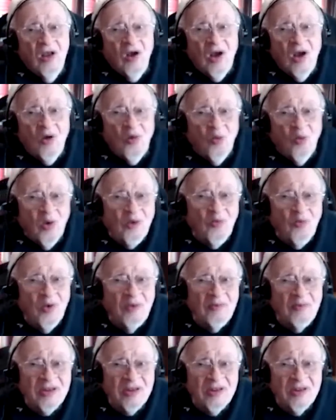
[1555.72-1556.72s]

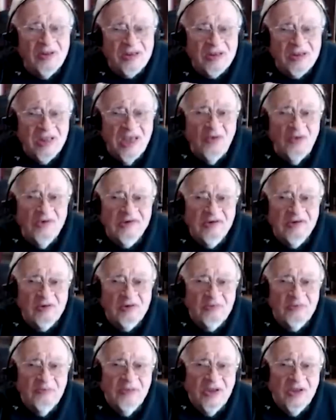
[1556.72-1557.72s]
What distinguishes
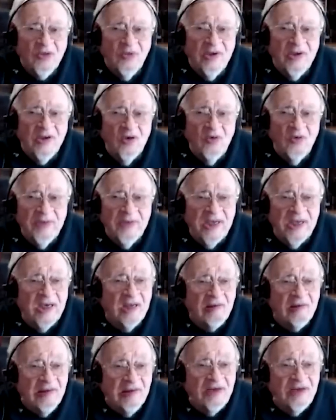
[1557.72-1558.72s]
between you being a
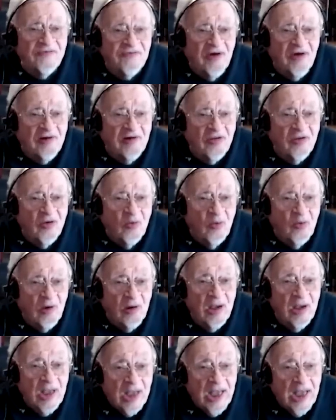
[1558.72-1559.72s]
great fighter you
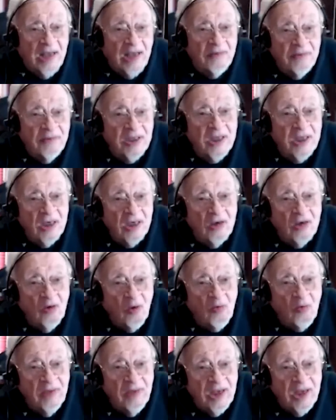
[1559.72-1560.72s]
were and being an
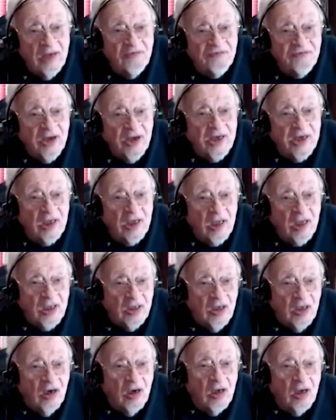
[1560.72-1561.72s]
old man fighting a
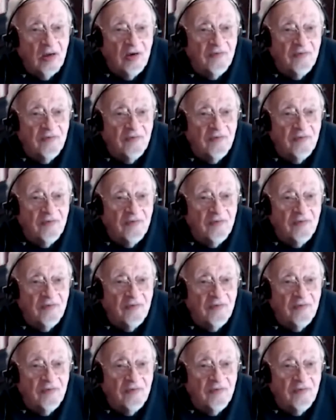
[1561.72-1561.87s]
young